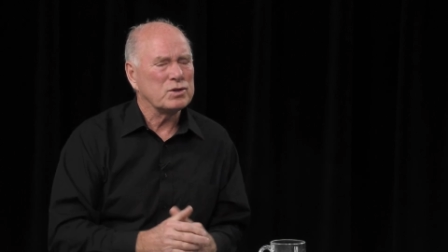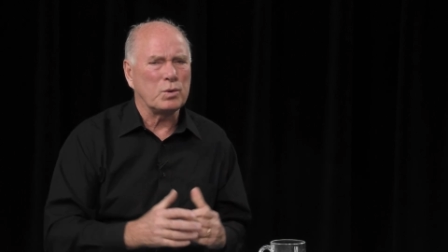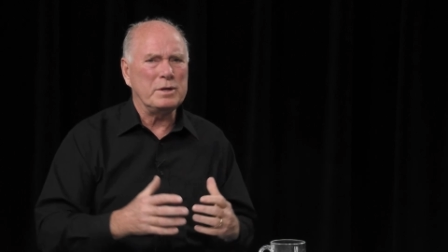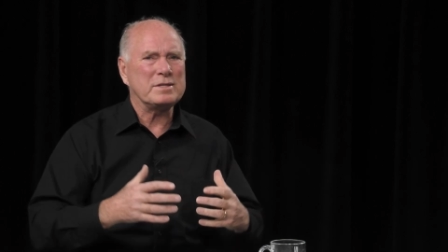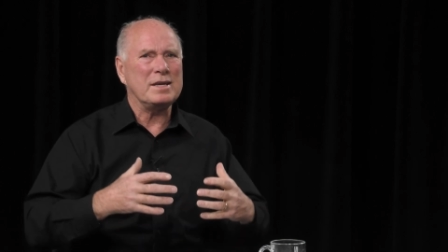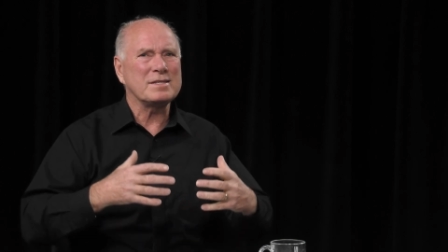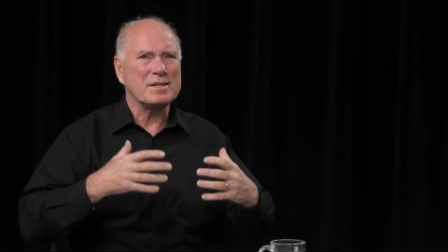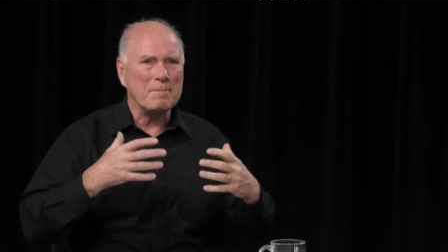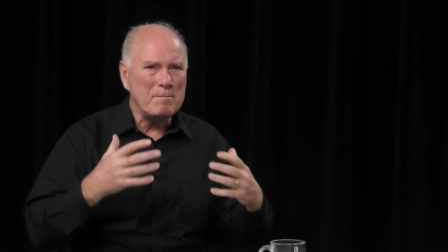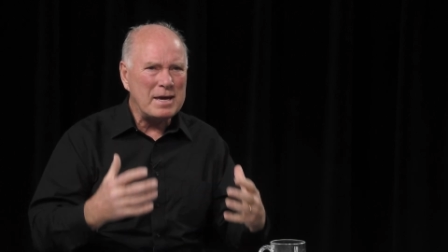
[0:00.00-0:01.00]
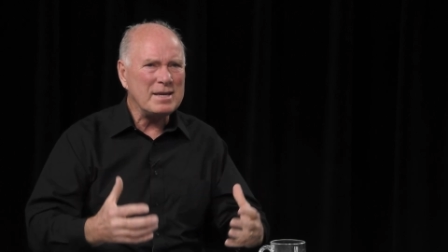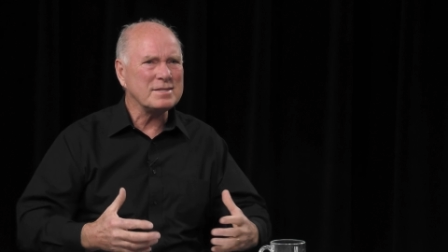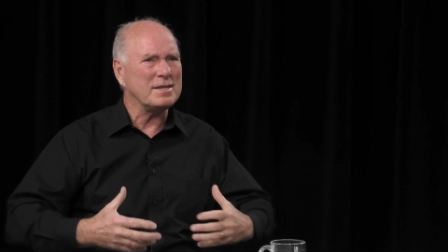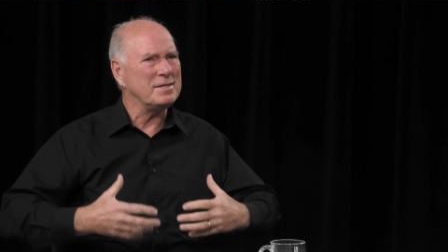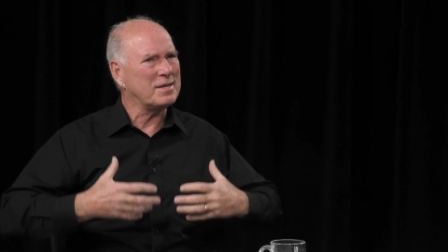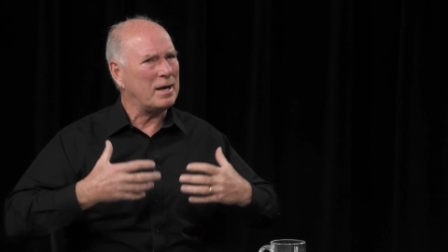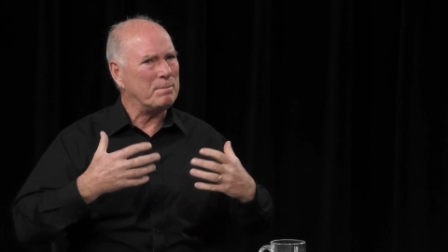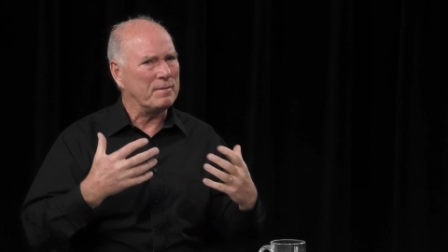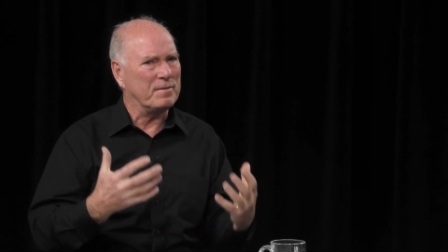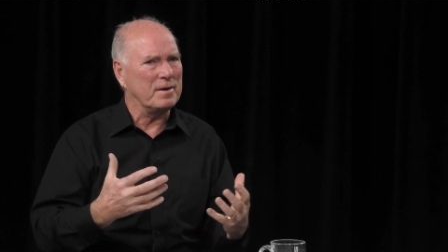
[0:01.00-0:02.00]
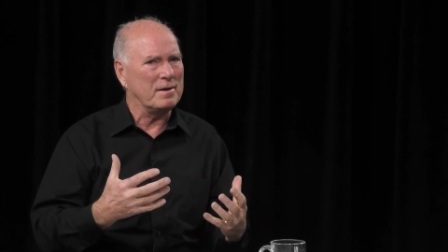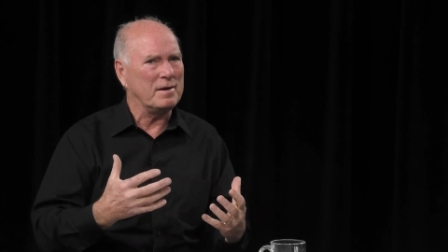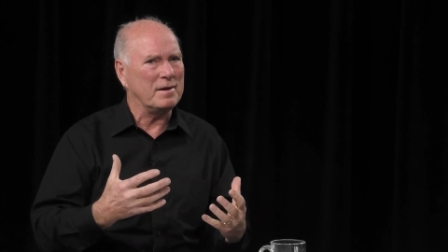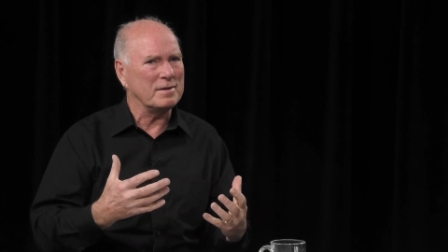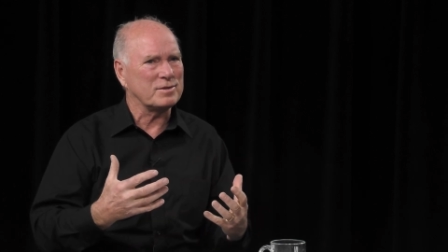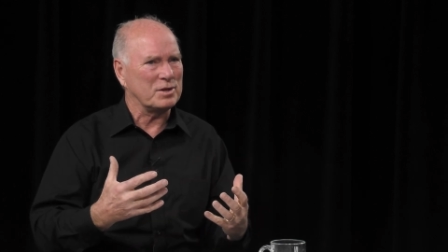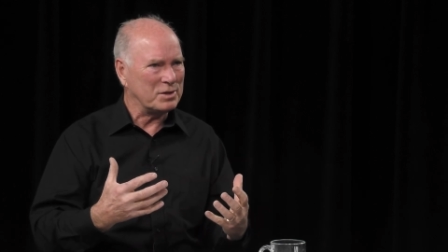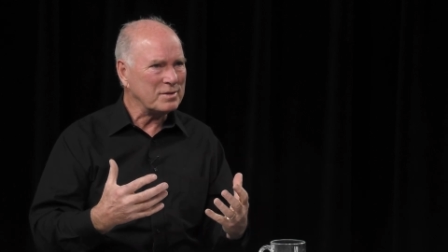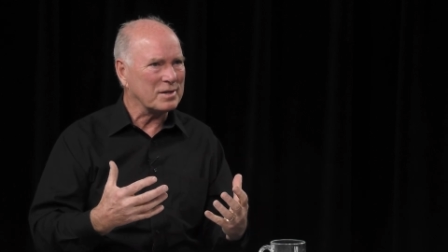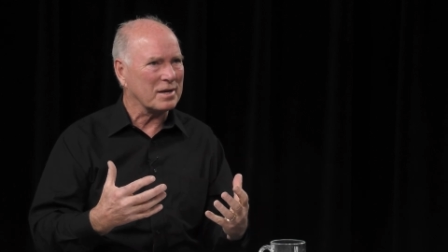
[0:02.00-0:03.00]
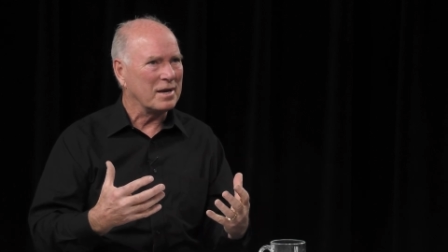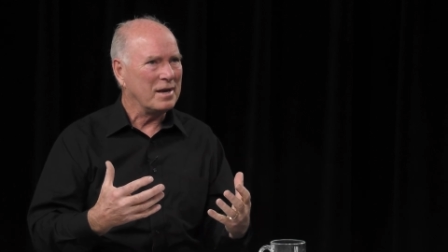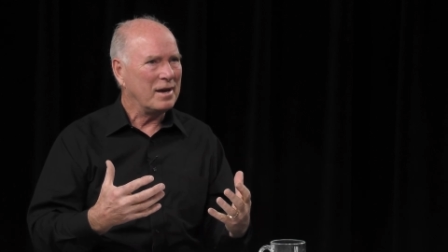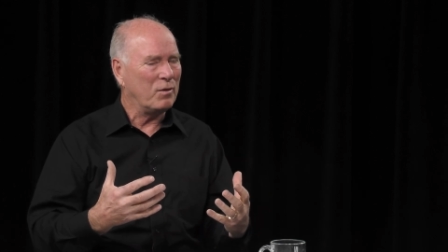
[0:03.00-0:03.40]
So it's, it's an amazing type of a, a statistic.